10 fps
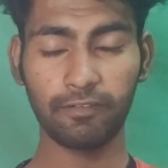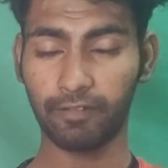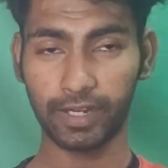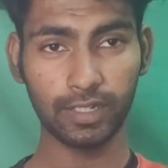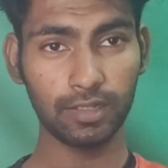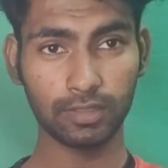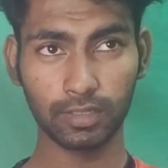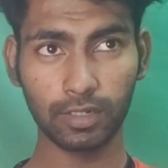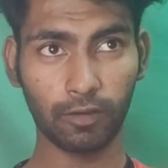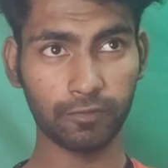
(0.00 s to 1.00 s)
final
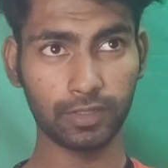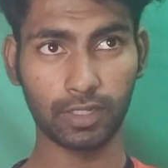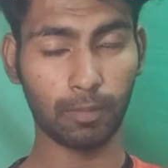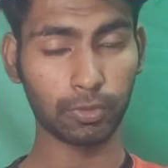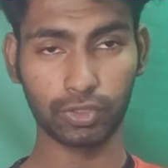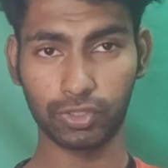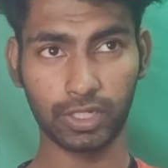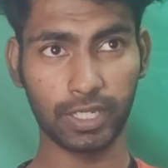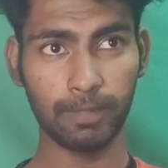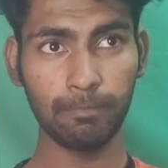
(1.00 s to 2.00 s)
third of the
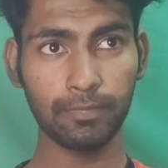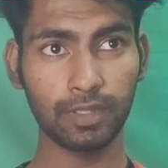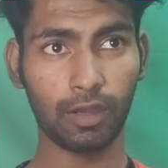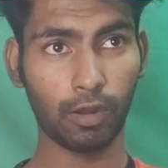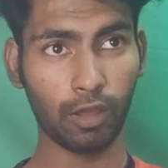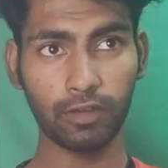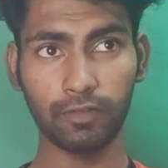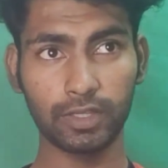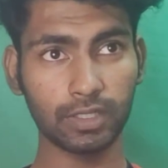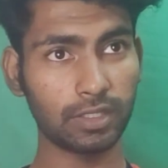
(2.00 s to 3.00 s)
opposition team, along
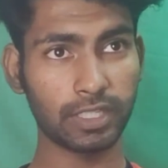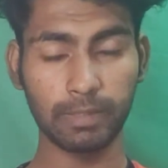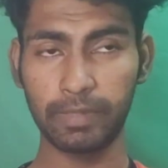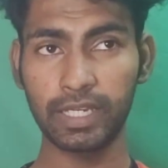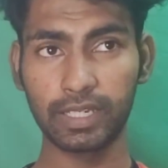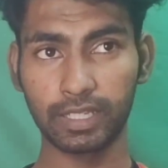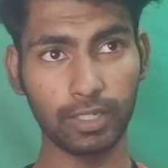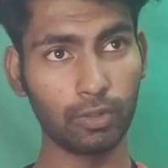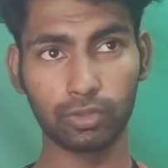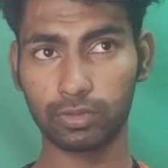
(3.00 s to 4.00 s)
with Kimmich.
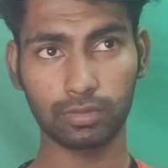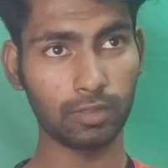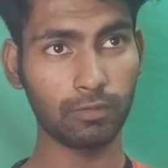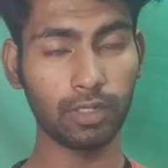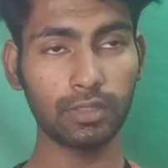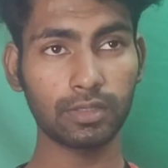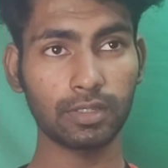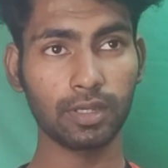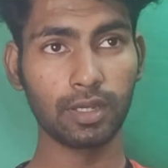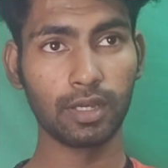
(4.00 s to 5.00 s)
He goes inwards.
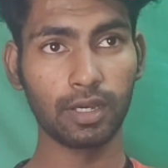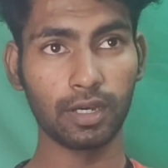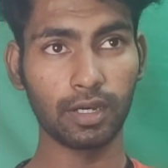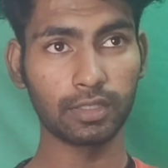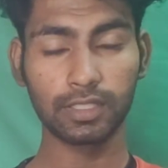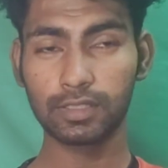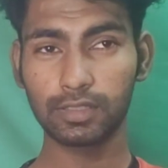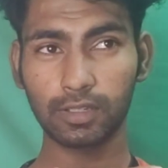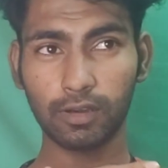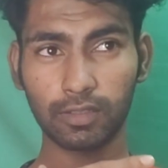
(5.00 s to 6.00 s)

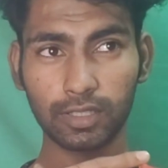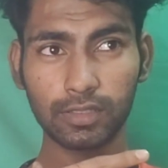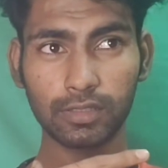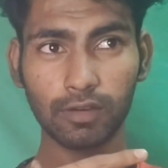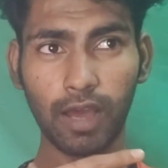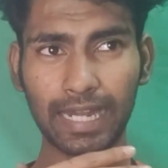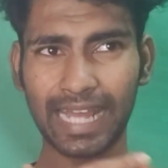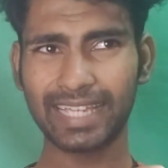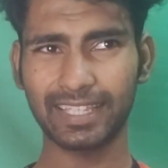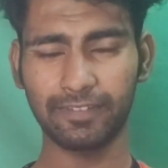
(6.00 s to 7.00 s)
This is a
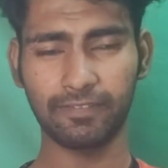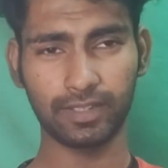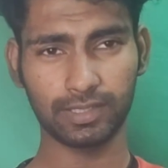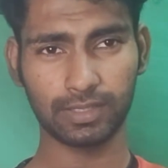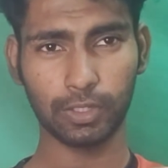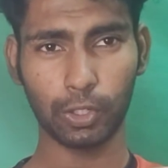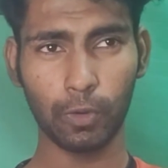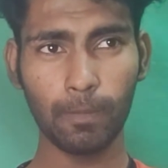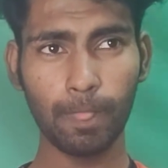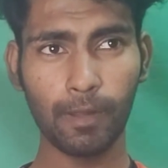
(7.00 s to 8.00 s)
attacking phase.
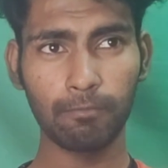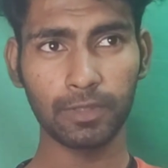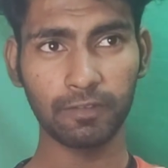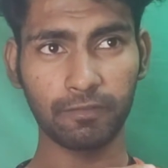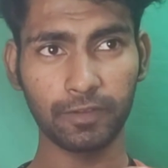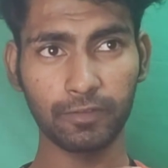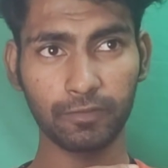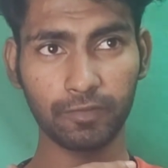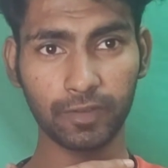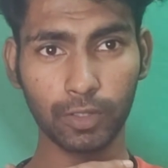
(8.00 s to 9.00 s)
If
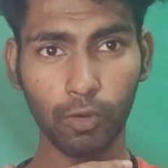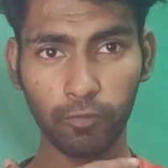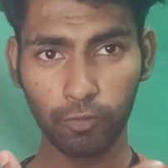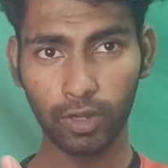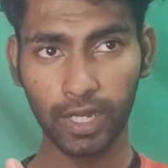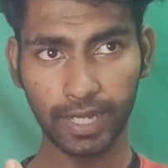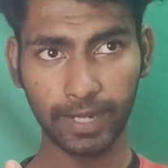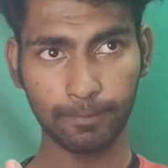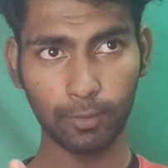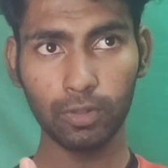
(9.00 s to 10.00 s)
we go full
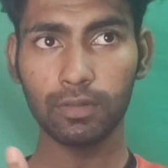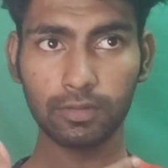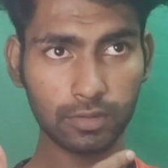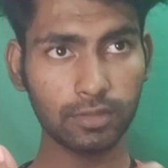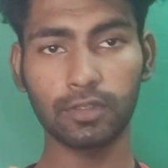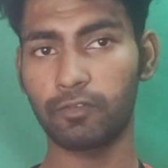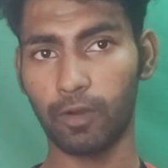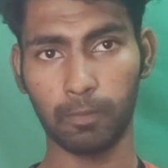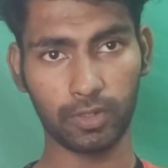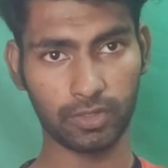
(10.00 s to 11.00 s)
attack mode, this is a
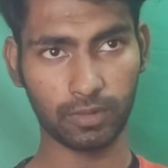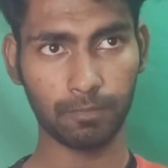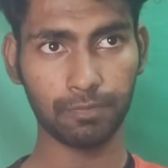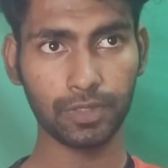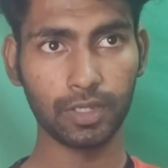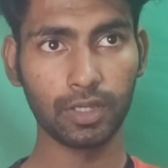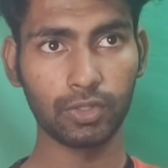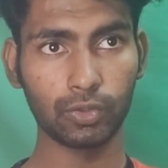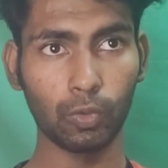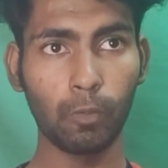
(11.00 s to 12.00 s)
formation.
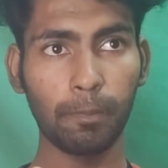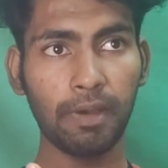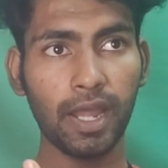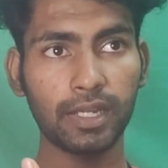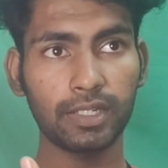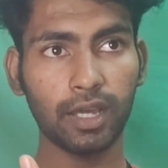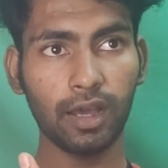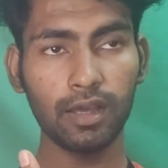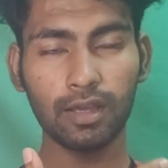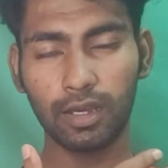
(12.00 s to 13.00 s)
So Upa and
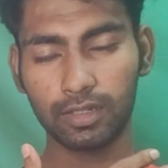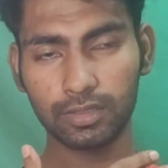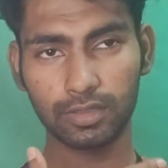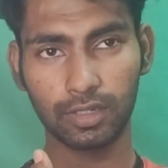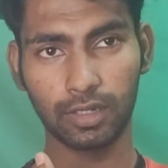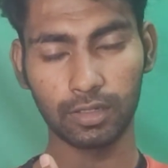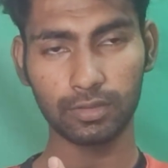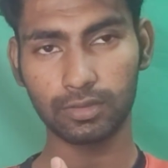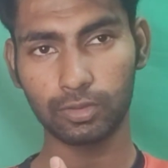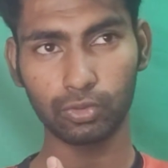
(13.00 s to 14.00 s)
Ta are
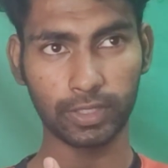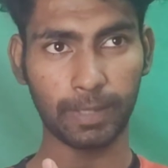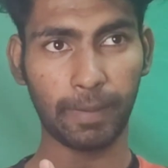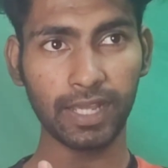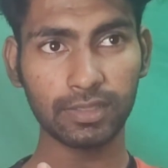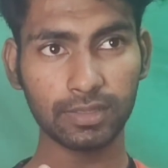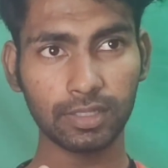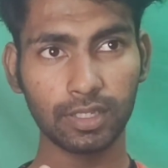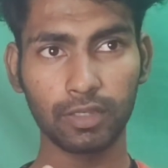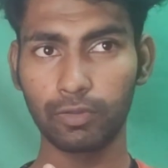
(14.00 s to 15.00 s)
the two center backs.